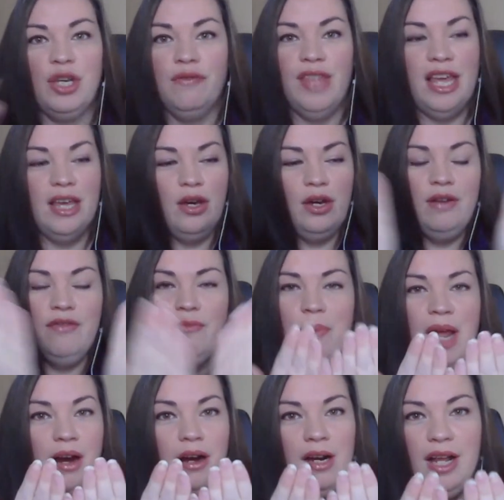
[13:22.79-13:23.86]
If they could have
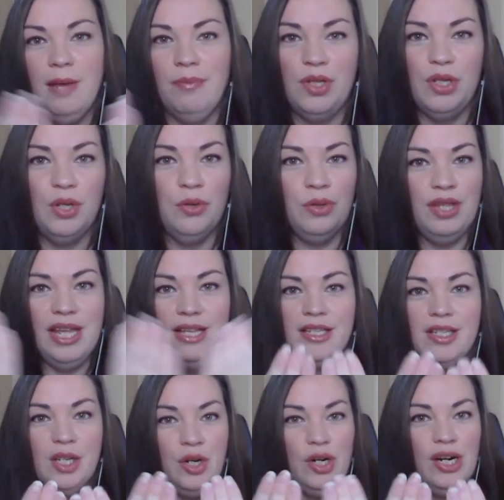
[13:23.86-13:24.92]
paired up two things
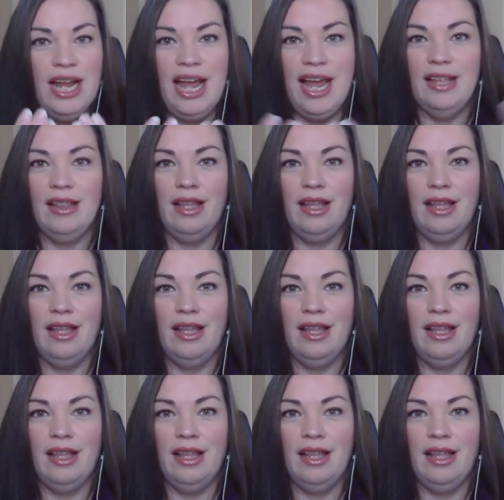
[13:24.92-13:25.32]
to create,